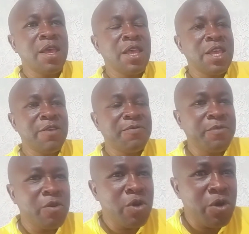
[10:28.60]
If
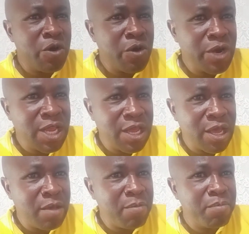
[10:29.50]

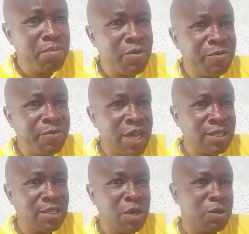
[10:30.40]
ODM
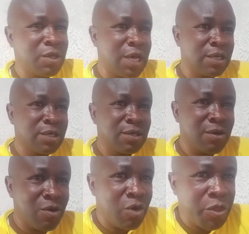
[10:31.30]
finds out that
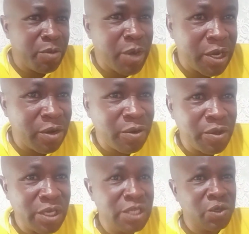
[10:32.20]
Okoth Obado
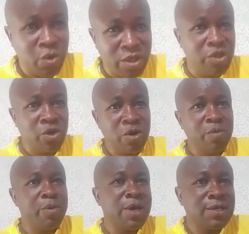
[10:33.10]
is with John
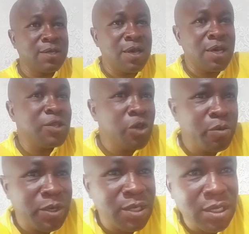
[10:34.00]
Pesa, and John
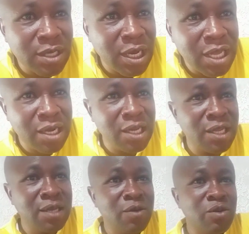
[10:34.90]
Pesa is
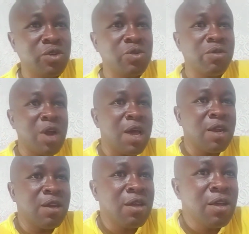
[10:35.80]
likely not to
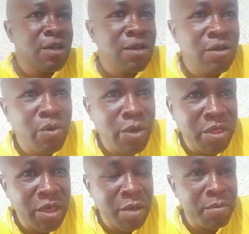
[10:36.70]
run with
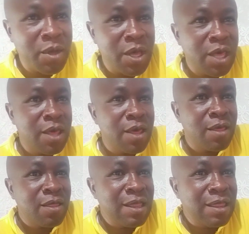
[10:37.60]
them,
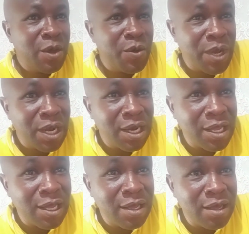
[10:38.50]
then they will
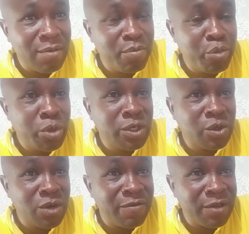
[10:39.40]
put
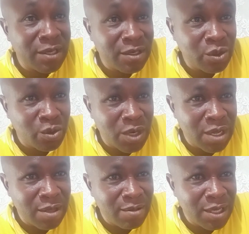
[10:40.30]
Suna versus Suna.
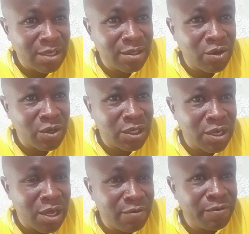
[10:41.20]
That is
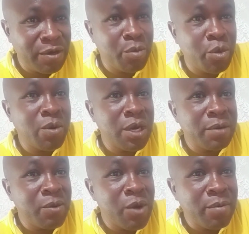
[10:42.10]
Dr. Philip Ogwari
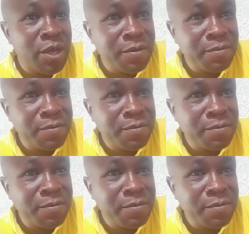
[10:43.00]
Mwabe.